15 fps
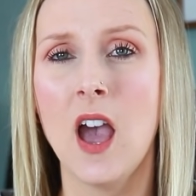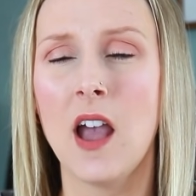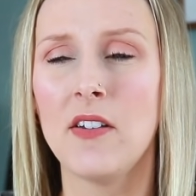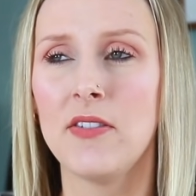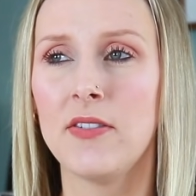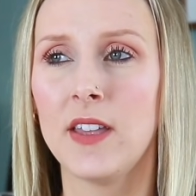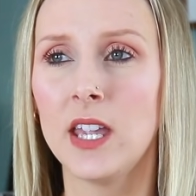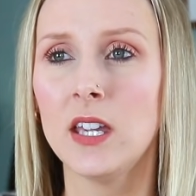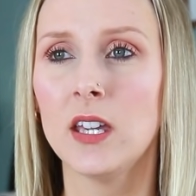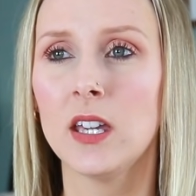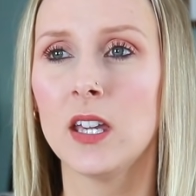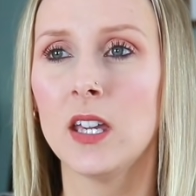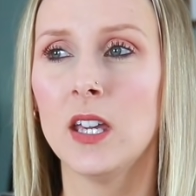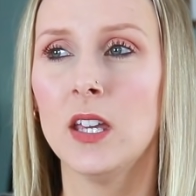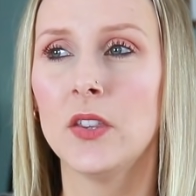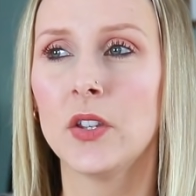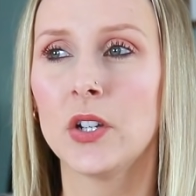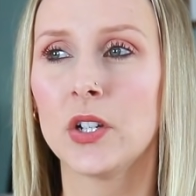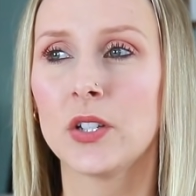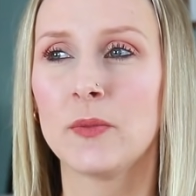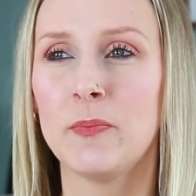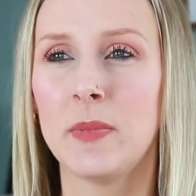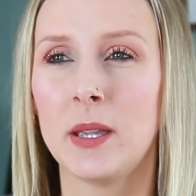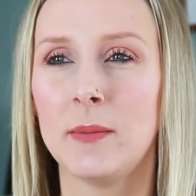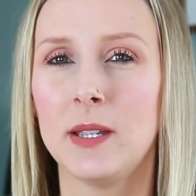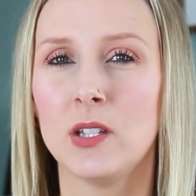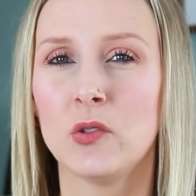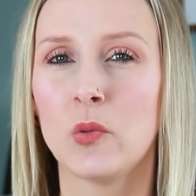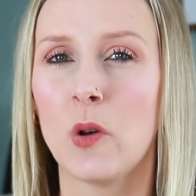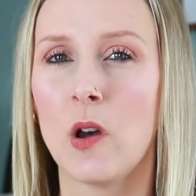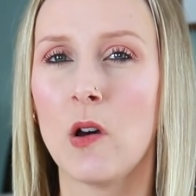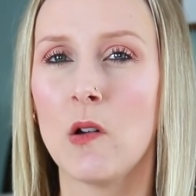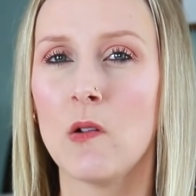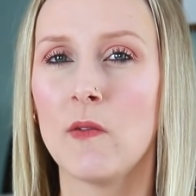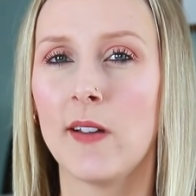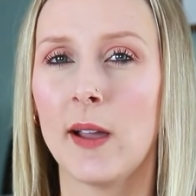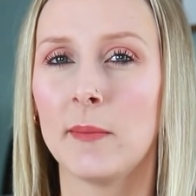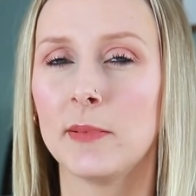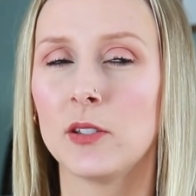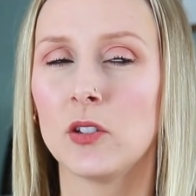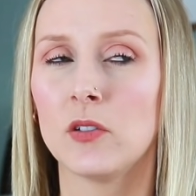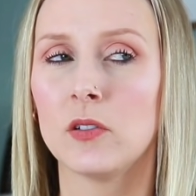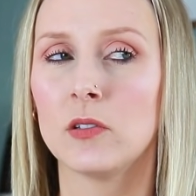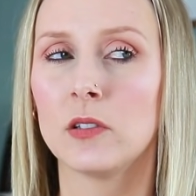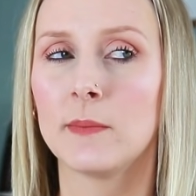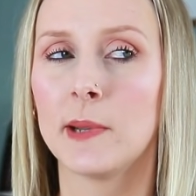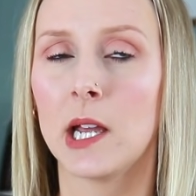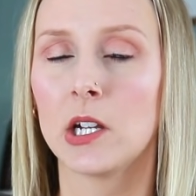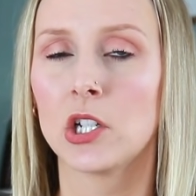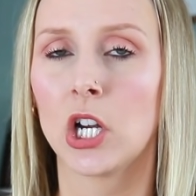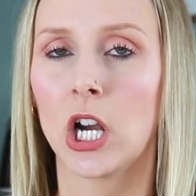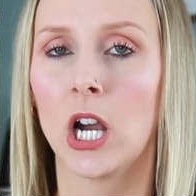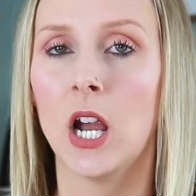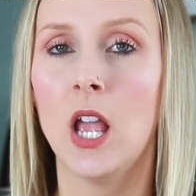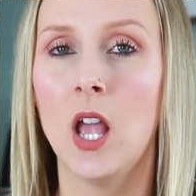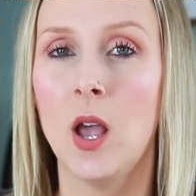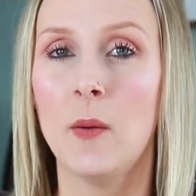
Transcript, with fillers: I think there's maybe 12 episodes, I'm not sure.